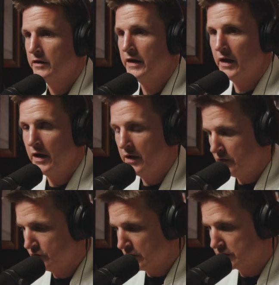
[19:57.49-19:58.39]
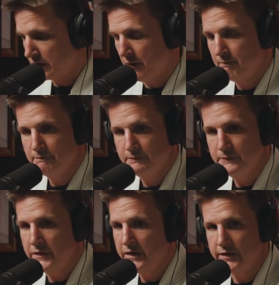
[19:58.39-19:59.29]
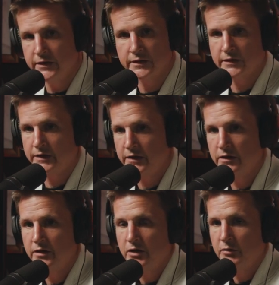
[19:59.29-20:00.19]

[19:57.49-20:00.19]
that I just immediately